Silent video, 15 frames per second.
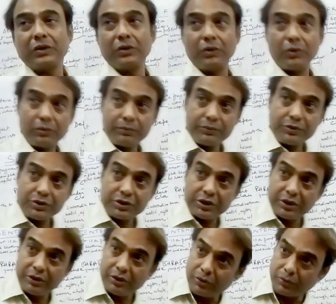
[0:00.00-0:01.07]
Whom
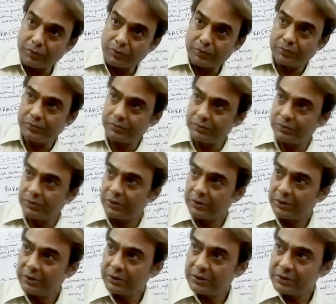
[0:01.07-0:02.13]
she knew
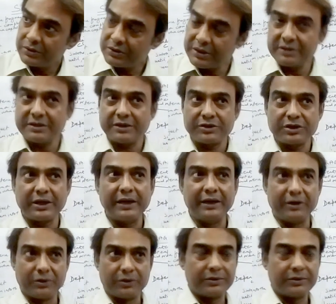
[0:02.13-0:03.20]
since her
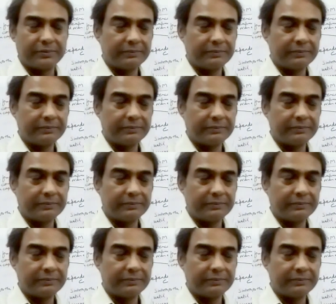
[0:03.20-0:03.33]
childhood.